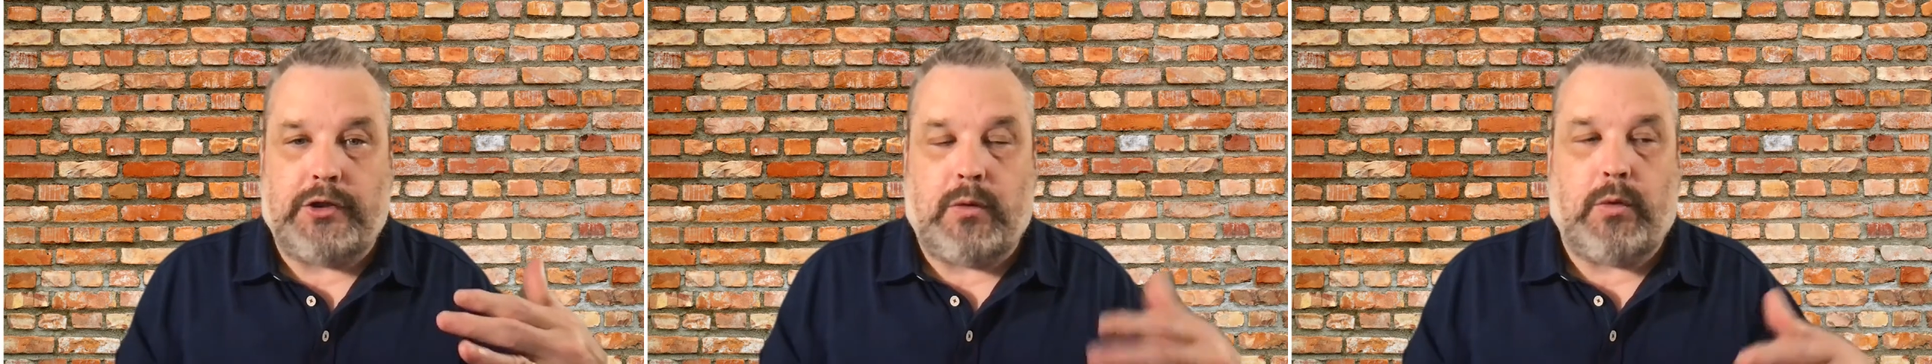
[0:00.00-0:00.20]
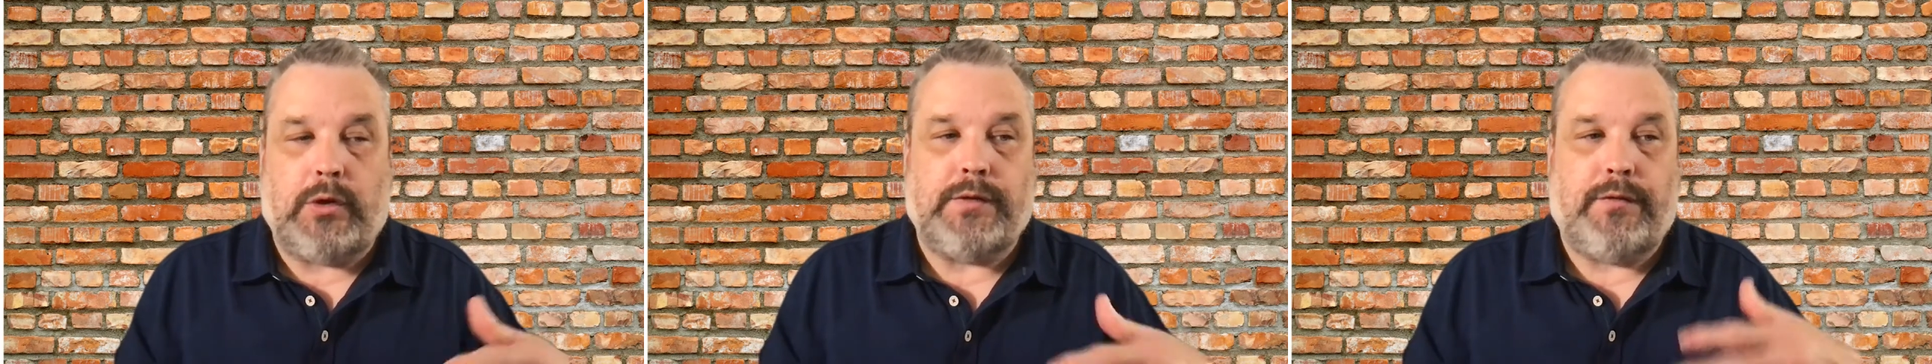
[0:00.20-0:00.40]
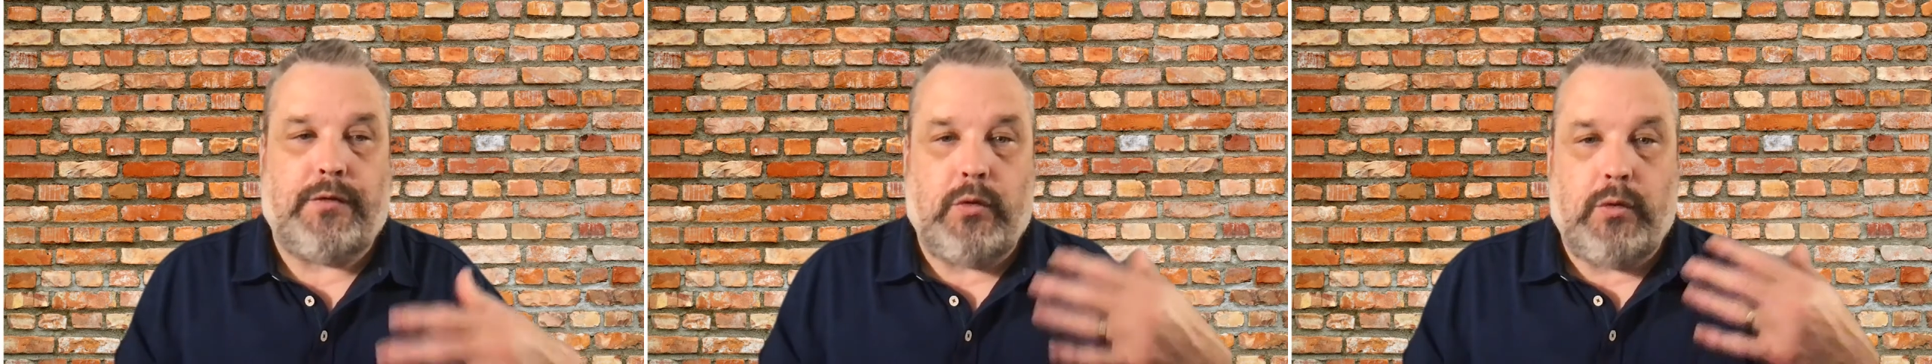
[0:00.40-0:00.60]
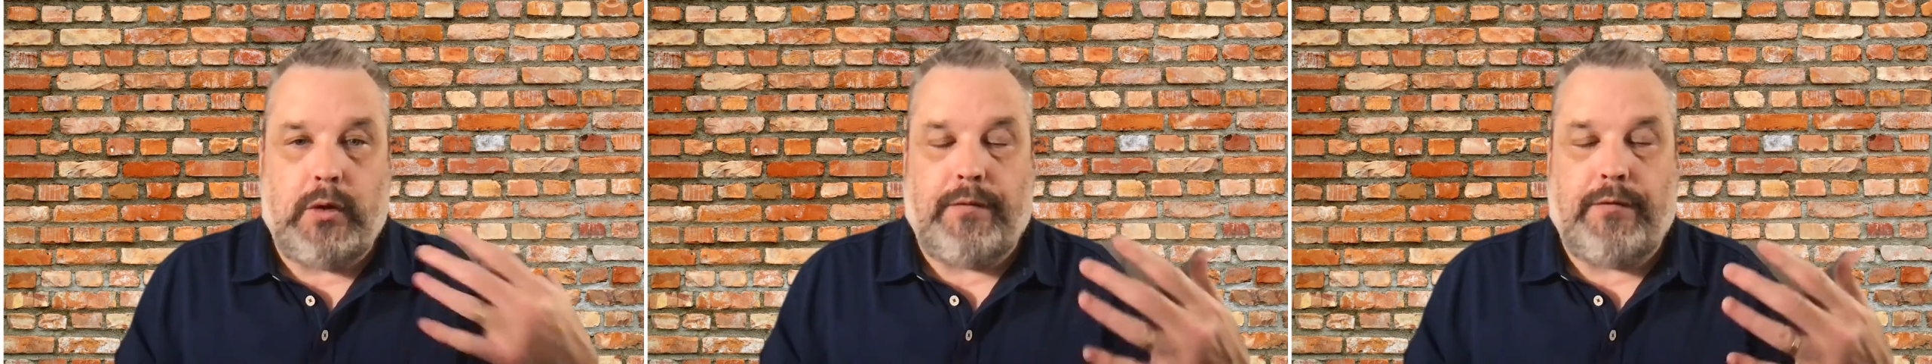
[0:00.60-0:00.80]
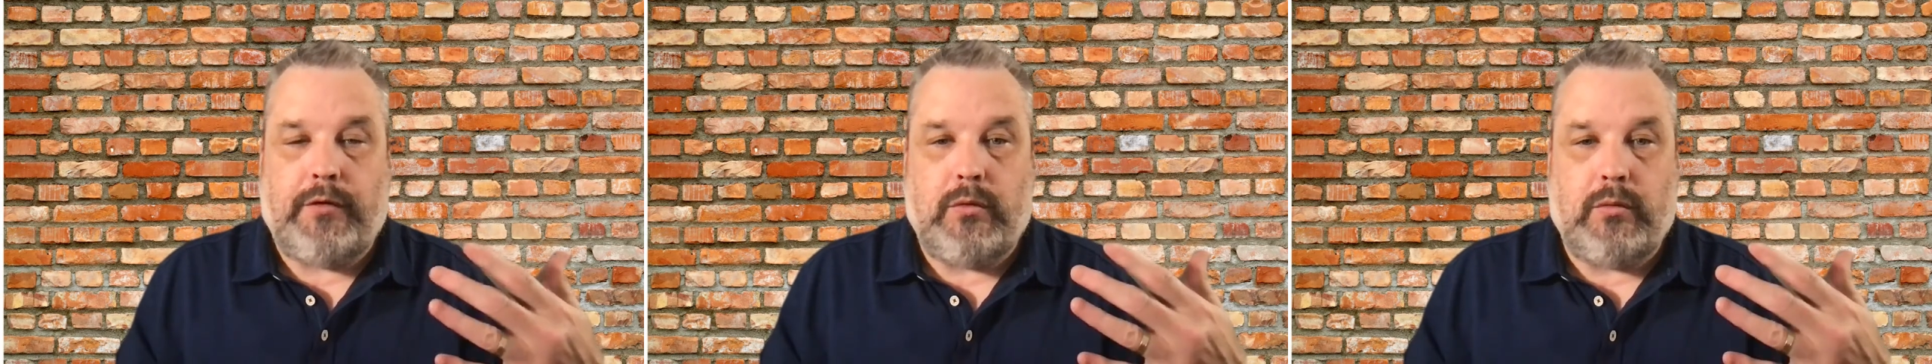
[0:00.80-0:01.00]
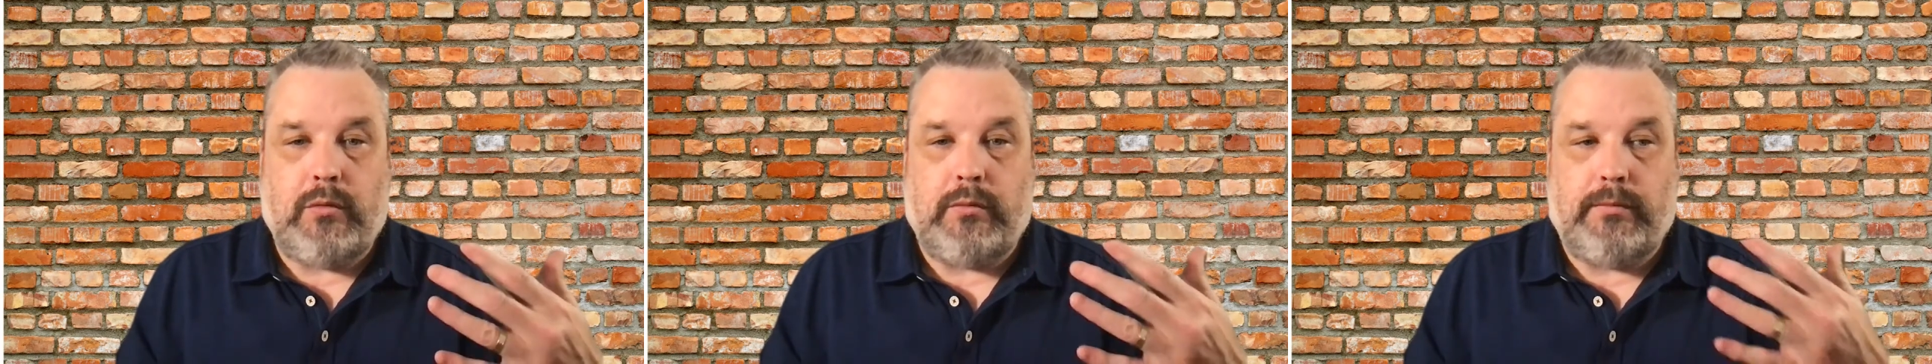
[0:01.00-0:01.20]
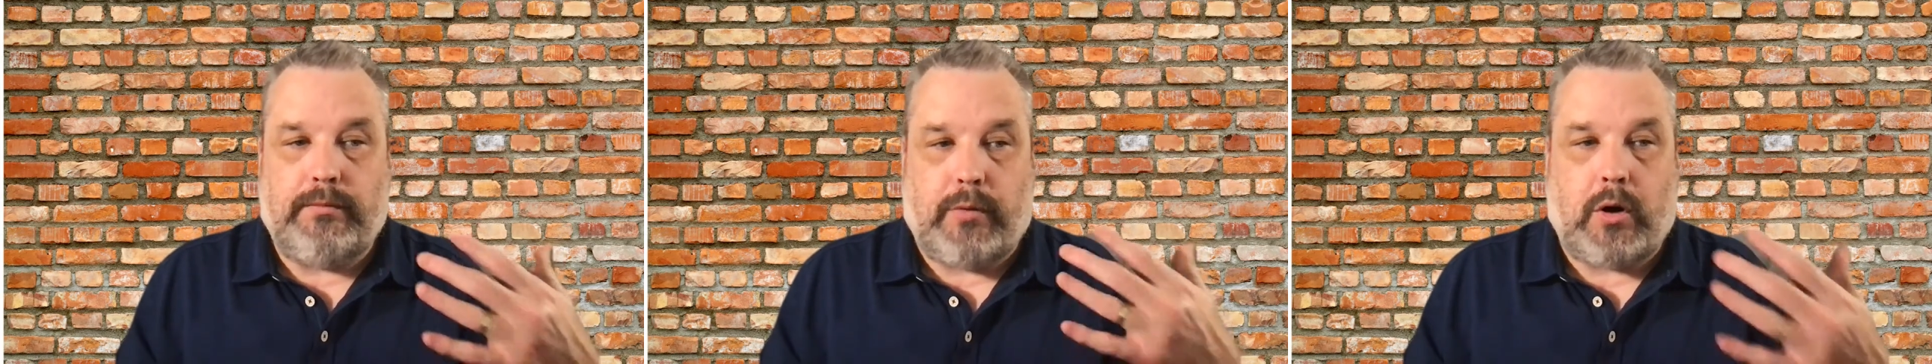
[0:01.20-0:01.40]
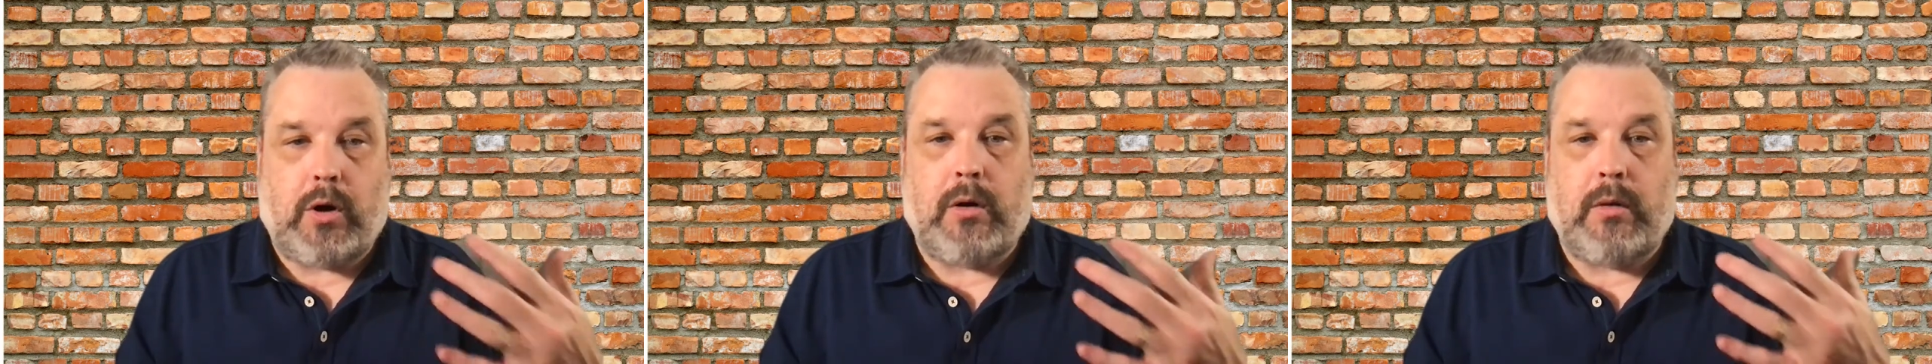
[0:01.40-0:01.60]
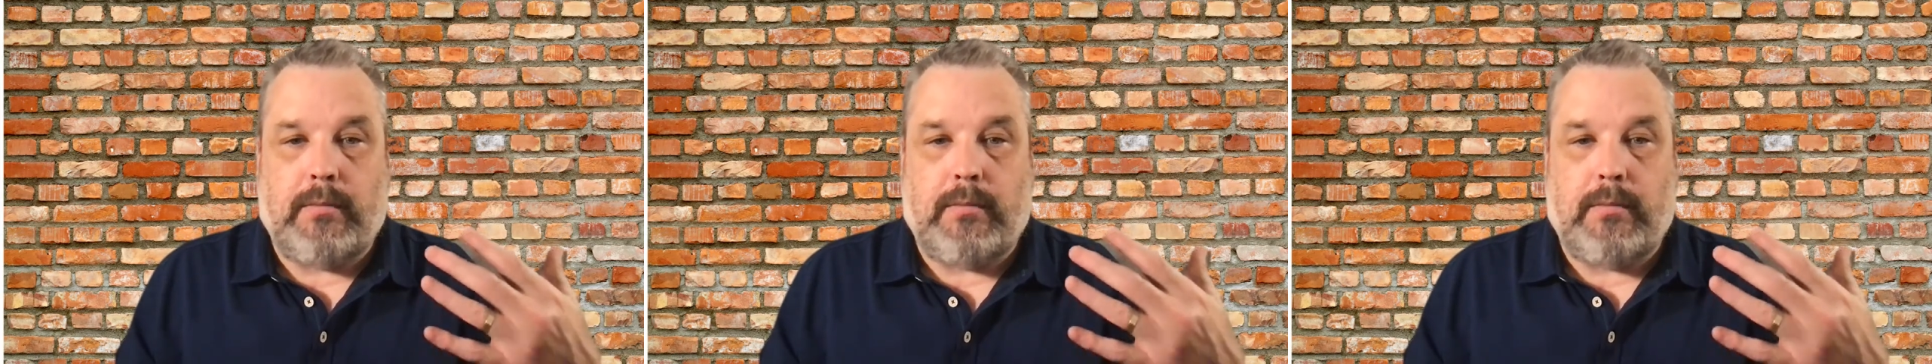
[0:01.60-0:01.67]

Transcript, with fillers: In other words, if you borrow